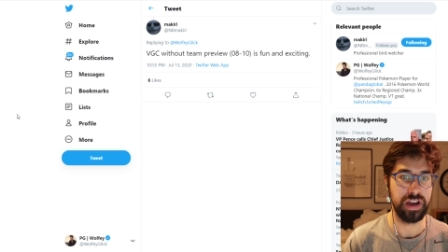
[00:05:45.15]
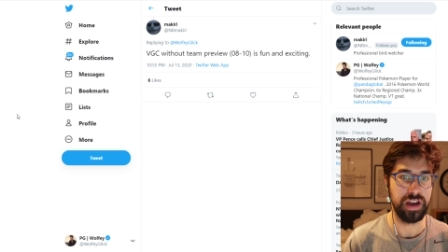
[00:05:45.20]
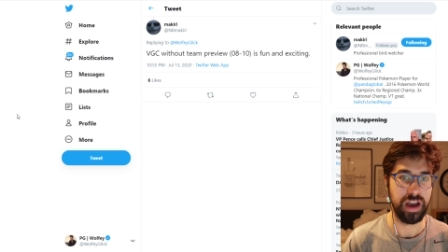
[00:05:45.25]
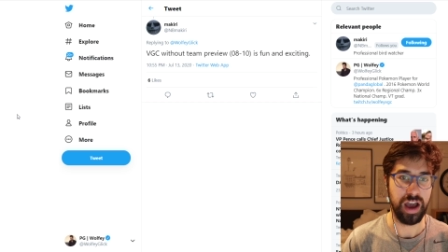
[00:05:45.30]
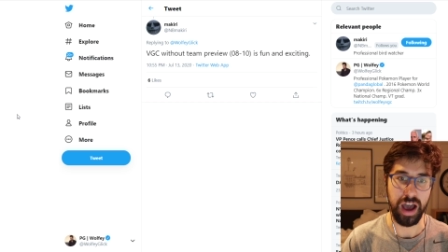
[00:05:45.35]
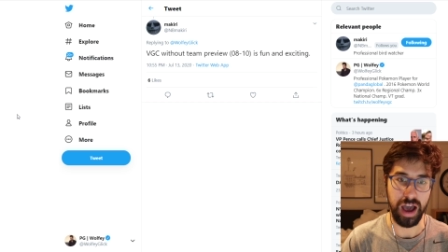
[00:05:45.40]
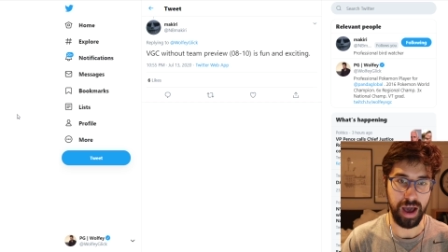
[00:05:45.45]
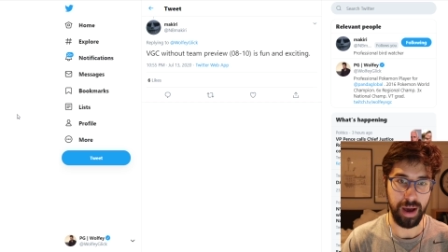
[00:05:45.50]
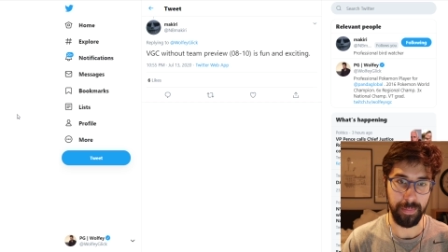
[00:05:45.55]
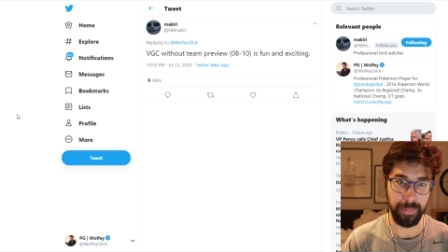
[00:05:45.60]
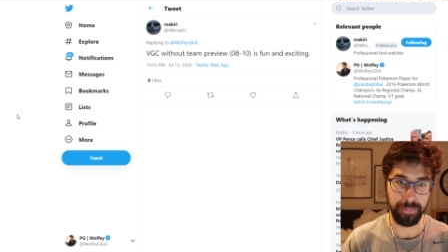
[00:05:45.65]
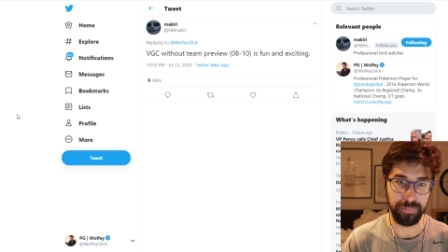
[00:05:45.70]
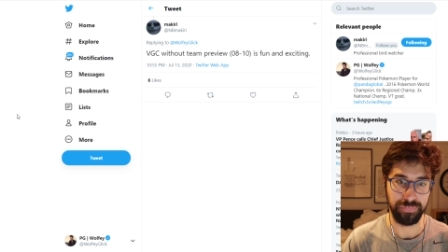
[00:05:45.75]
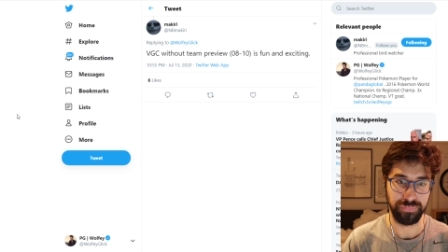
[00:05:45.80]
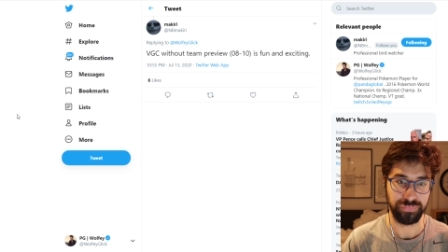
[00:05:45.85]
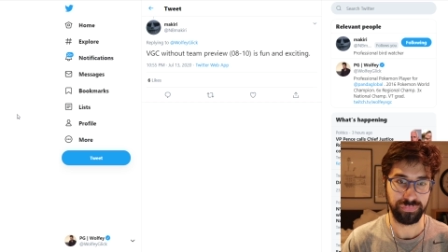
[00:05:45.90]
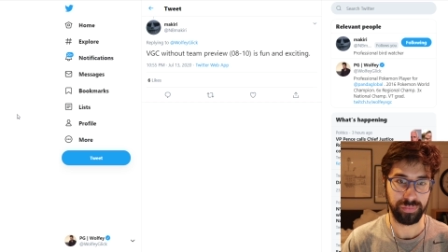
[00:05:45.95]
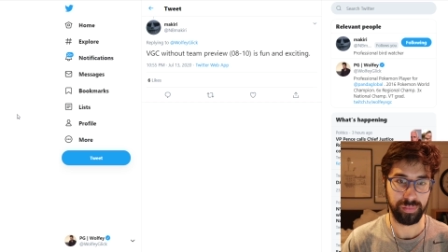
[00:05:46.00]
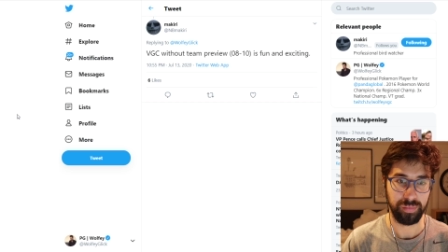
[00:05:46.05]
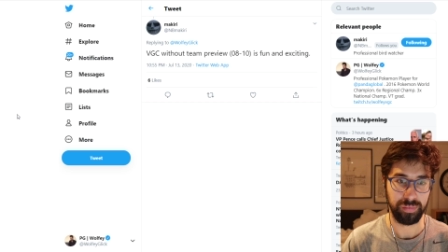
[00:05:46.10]
Um,
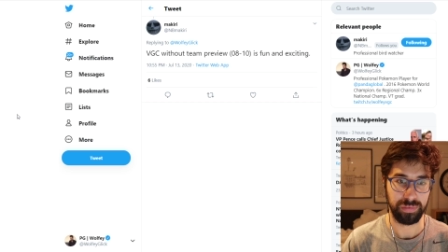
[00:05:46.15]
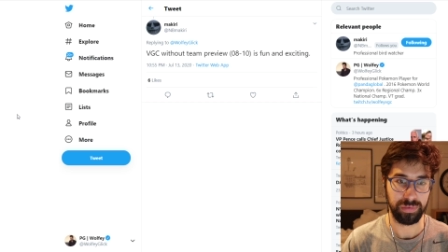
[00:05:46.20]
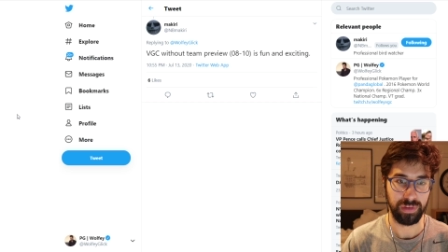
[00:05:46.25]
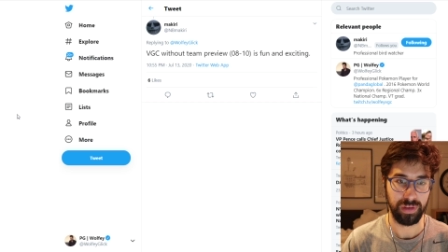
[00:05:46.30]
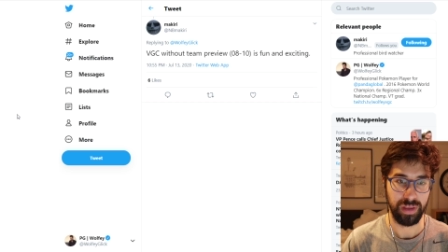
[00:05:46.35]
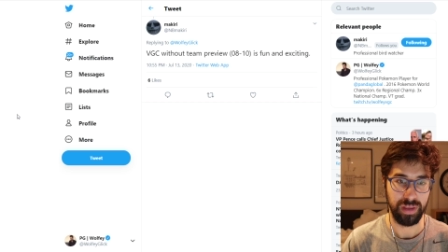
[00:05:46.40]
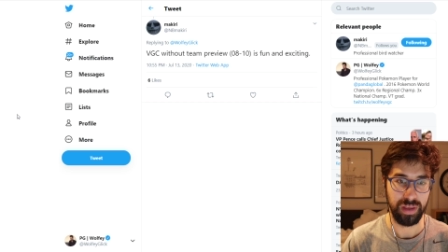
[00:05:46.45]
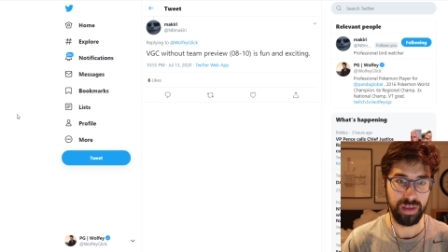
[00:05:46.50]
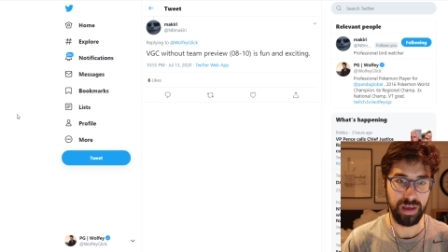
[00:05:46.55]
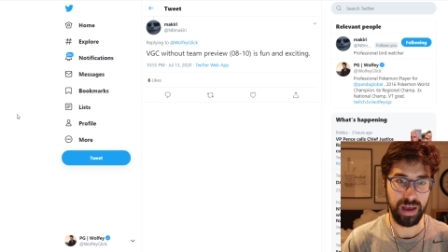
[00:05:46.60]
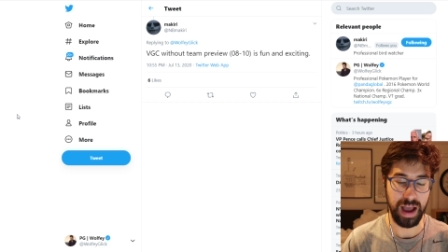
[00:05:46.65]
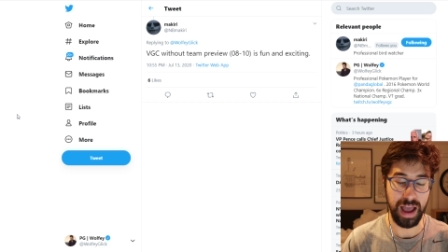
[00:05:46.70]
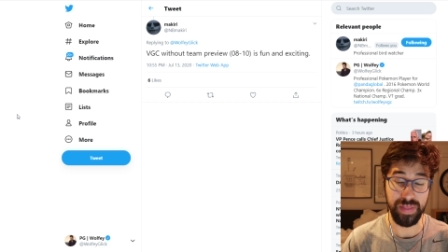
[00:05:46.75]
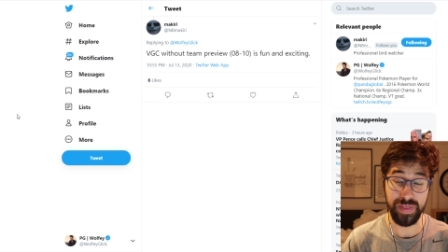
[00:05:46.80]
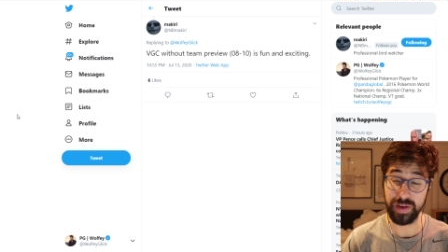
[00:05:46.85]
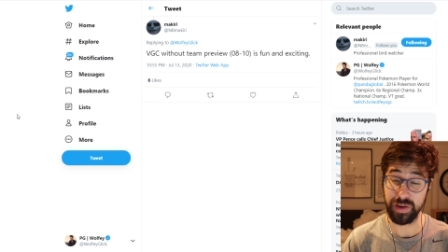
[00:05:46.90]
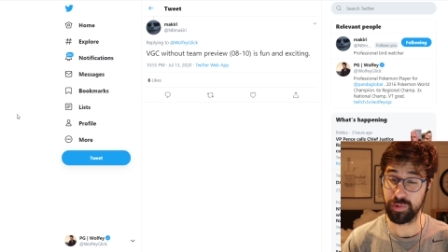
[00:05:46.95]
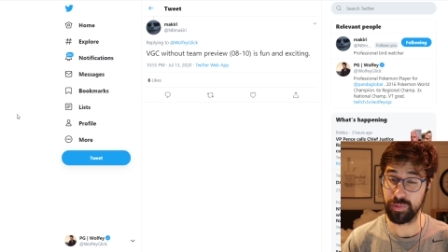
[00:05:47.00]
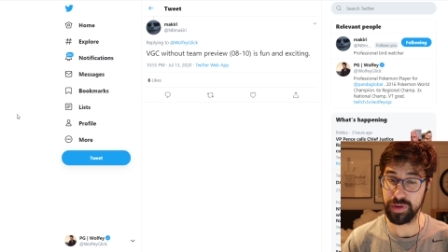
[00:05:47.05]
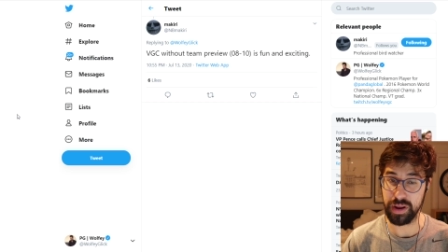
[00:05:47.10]
I
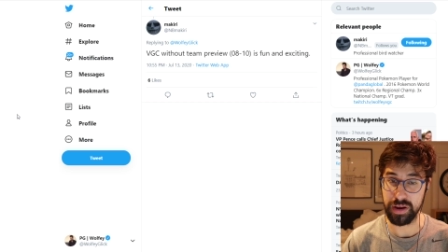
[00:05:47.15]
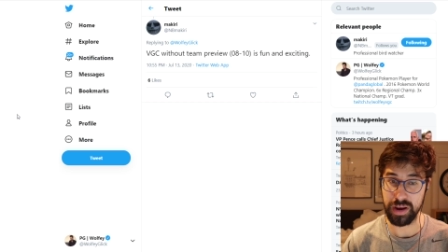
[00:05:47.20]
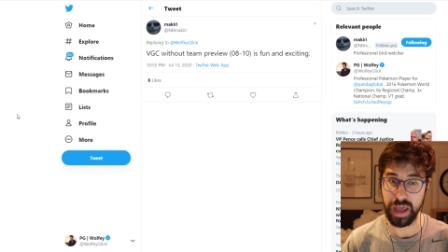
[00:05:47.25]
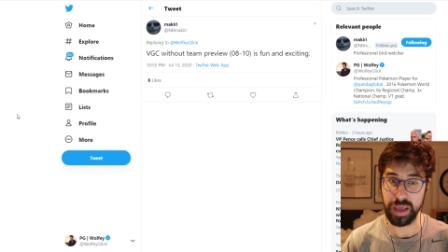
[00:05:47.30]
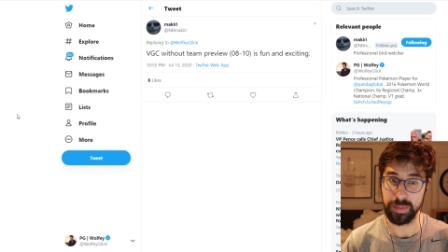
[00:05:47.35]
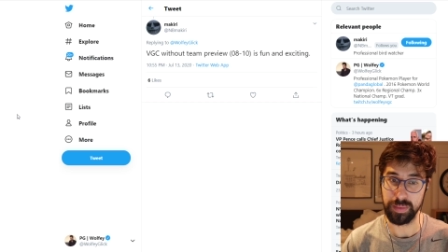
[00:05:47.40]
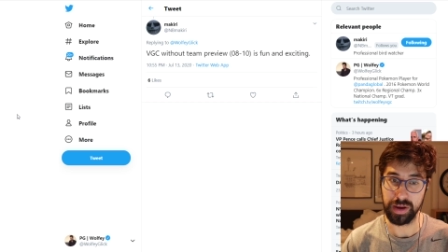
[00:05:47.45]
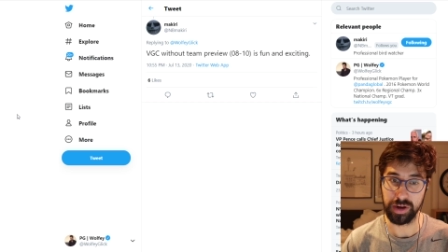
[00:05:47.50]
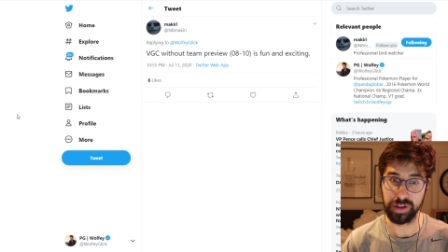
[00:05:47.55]
think it would be a nightmare.